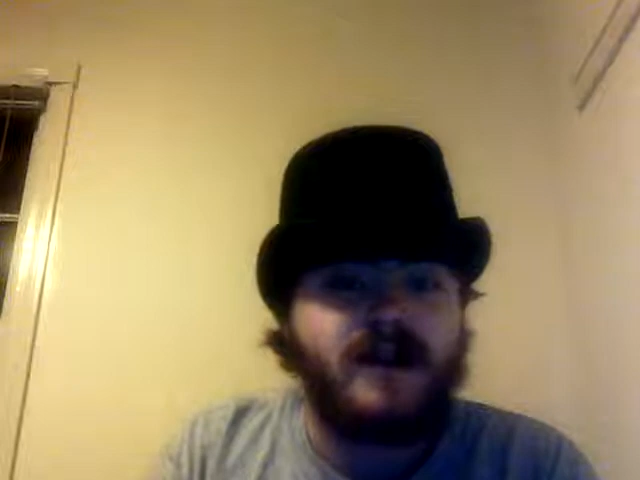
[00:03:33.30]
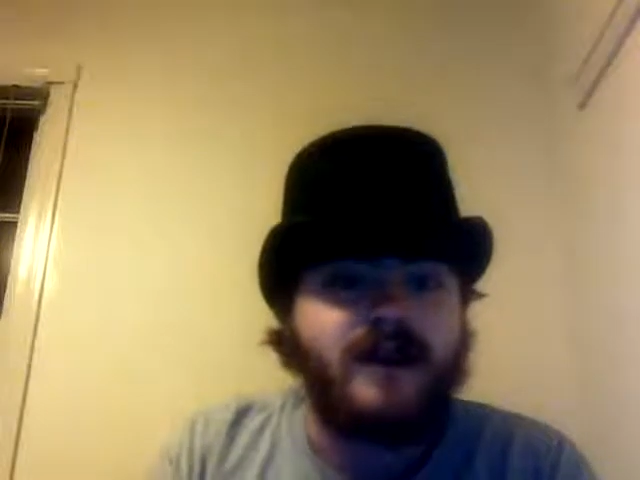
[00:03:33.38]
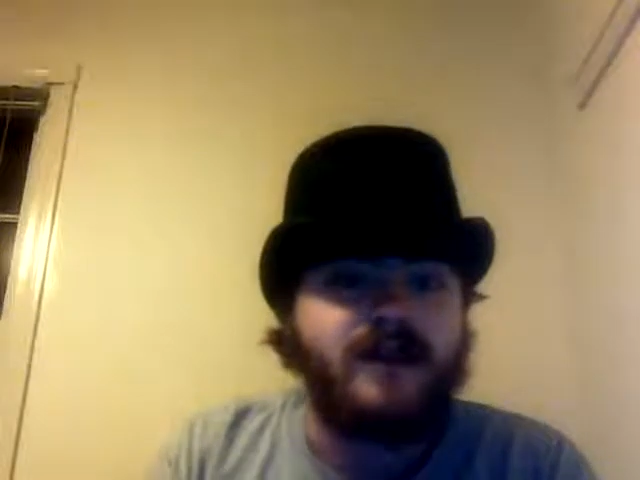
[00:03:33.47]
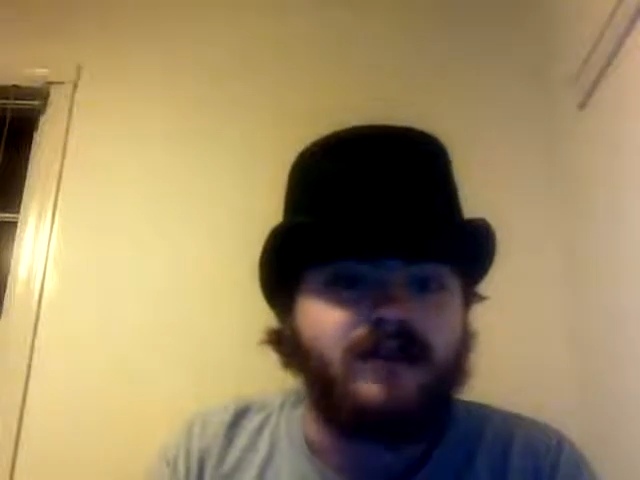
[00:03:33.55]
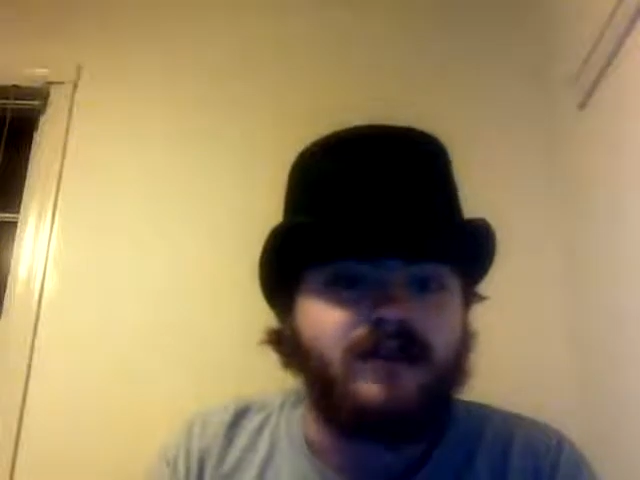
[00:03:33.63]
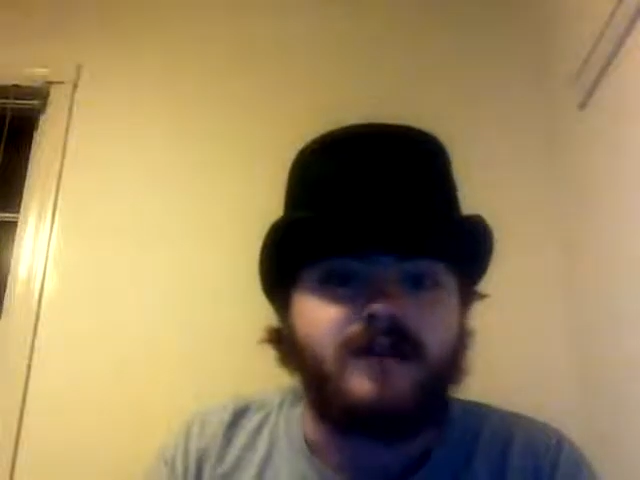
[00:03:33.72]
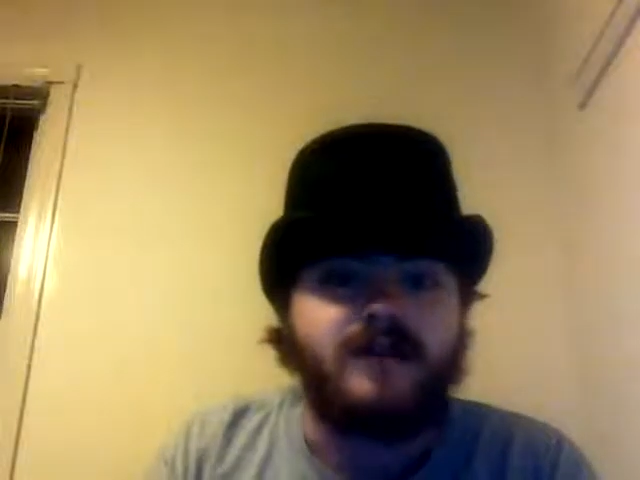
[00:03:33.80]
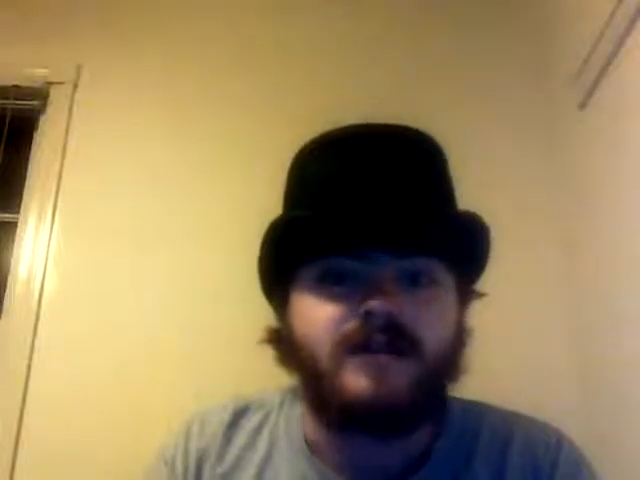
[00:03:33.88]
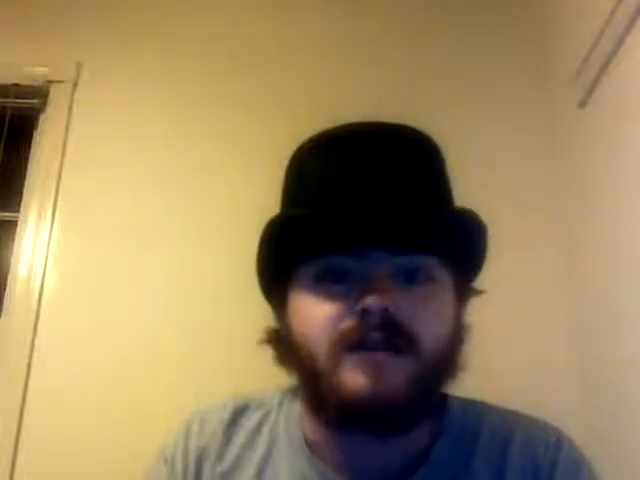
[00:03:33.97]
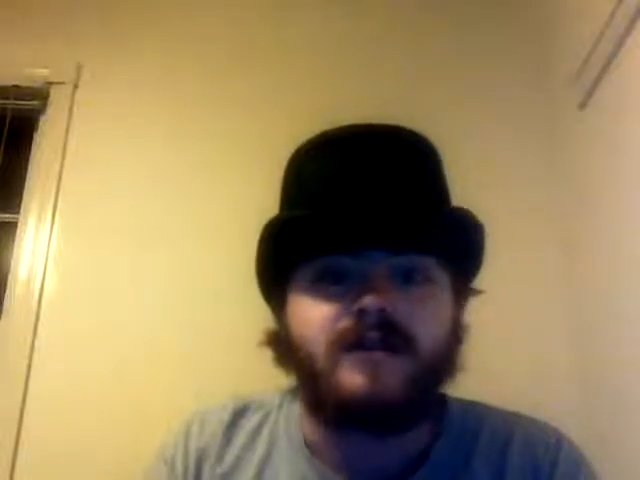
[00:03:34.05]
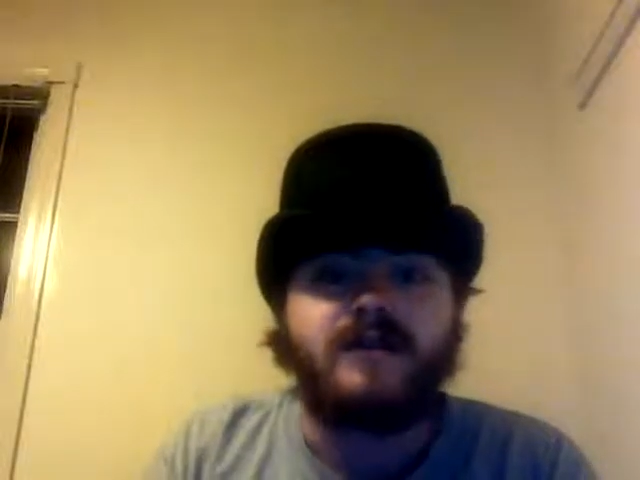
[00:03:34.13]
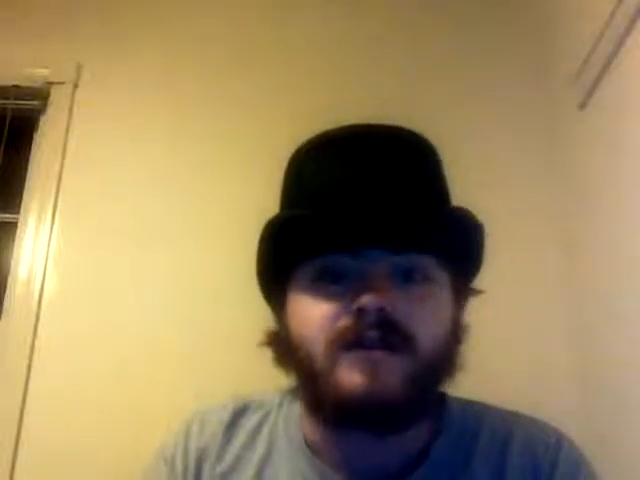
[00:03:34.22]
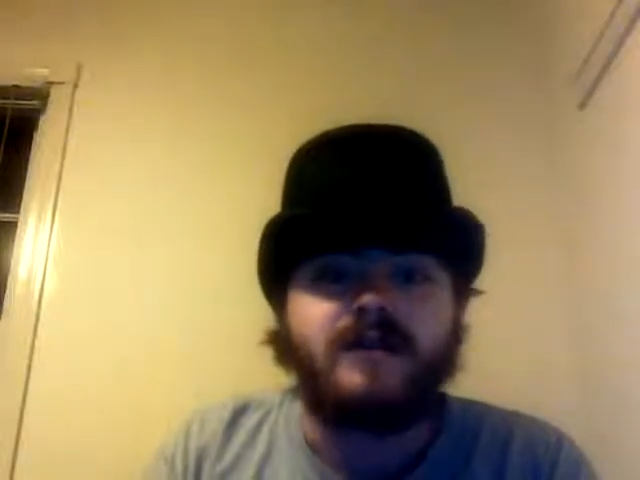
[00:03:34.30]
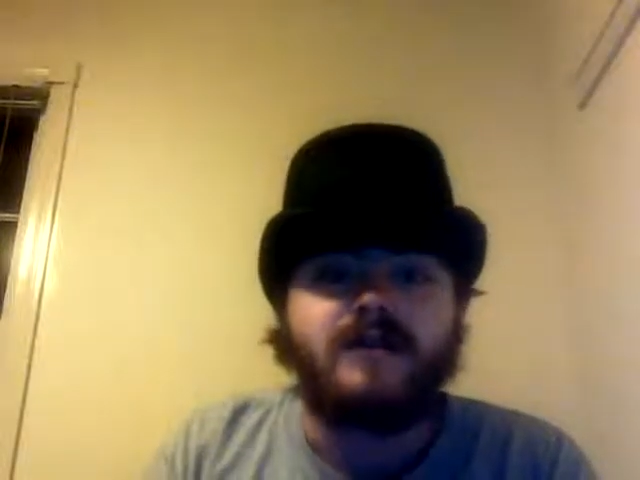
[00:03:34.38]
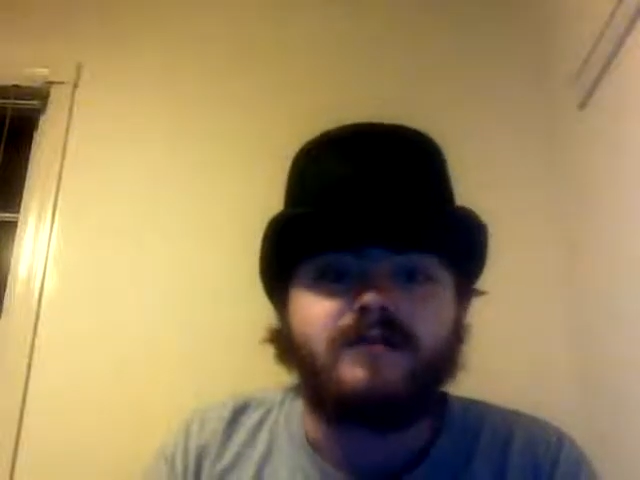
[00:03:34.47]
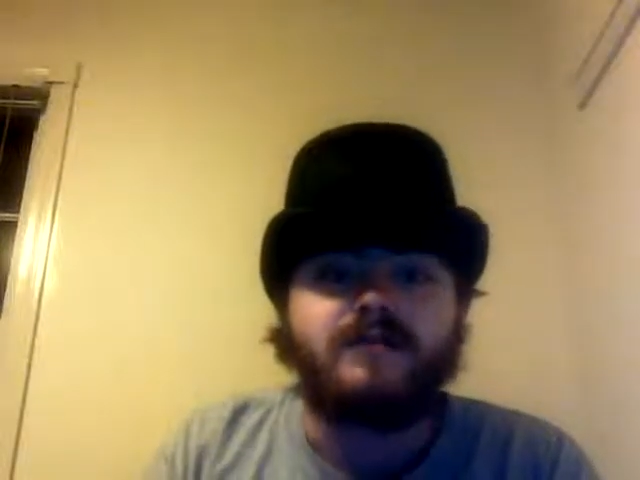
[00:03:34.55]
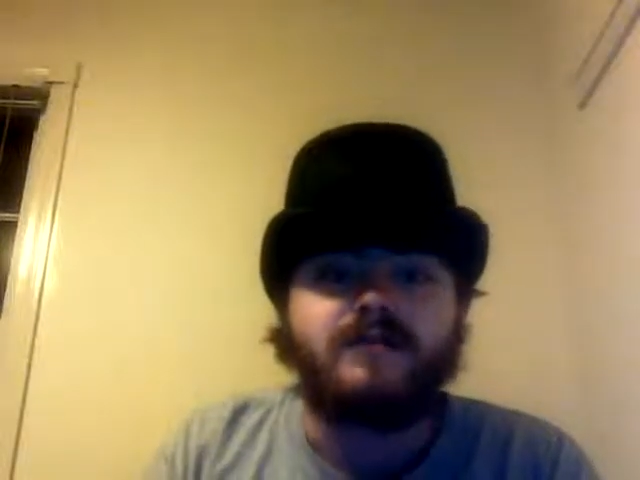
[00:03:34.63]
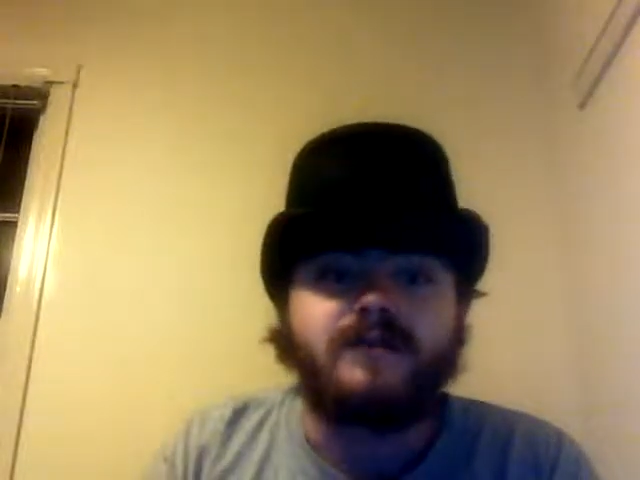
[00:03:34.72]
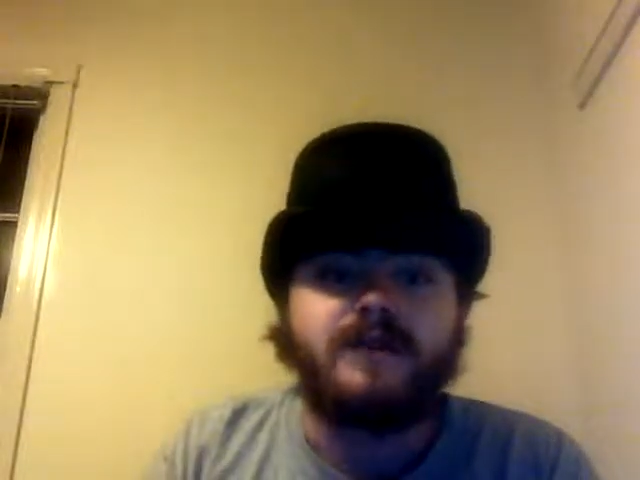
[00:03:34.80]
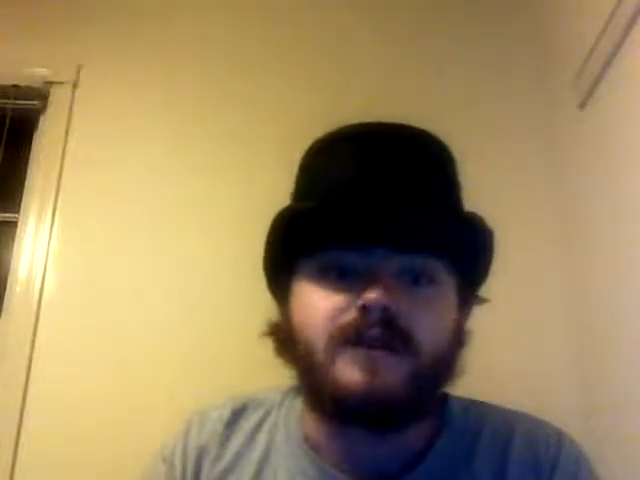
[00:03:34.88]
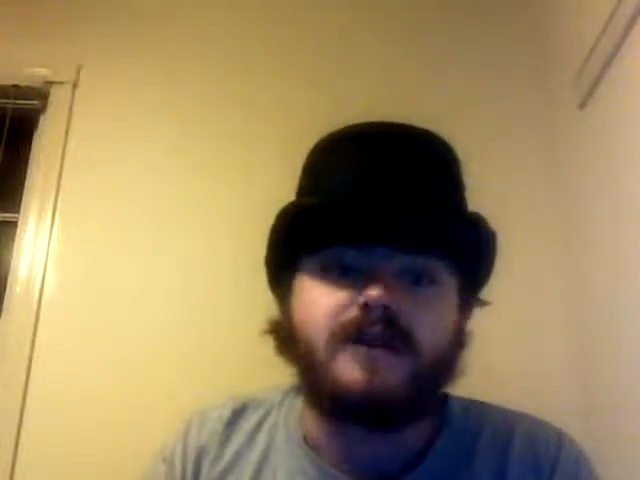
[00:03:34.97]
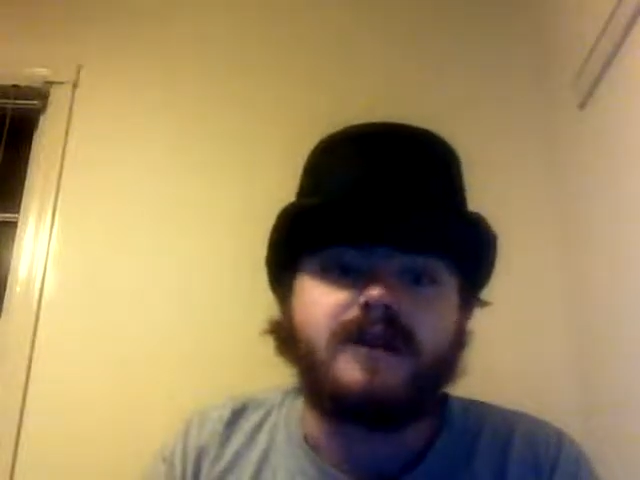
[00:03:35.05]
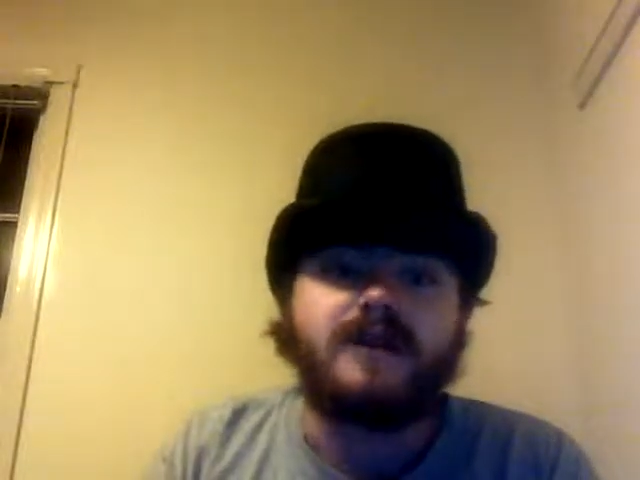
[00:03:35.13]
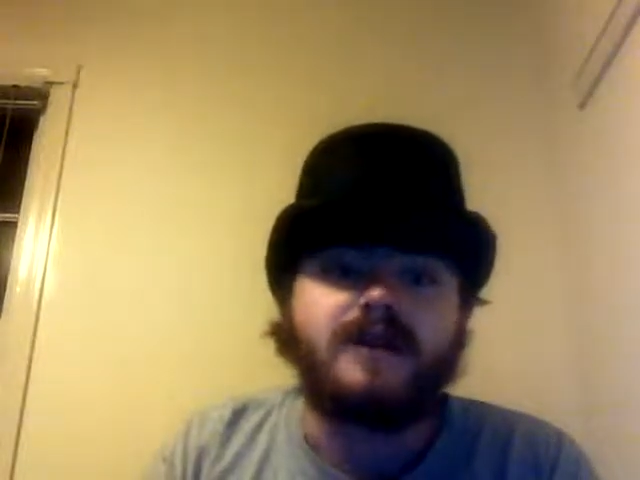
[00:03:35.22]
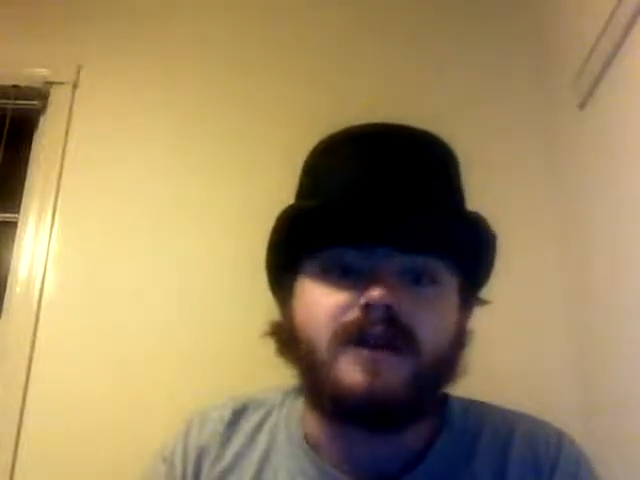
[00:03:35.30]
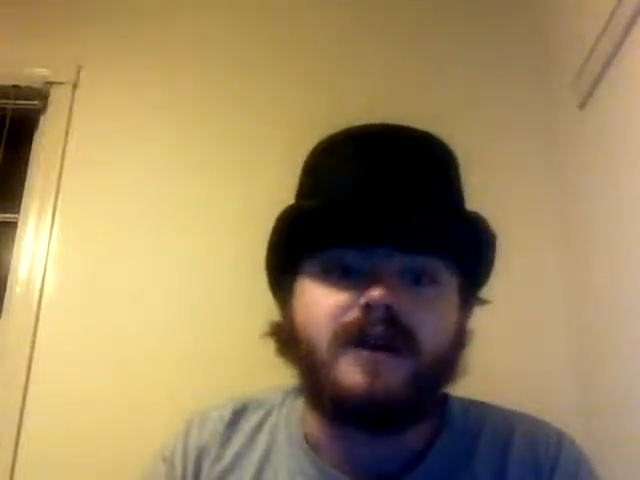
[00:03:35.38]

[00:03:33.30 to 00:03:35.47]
everything, but, like,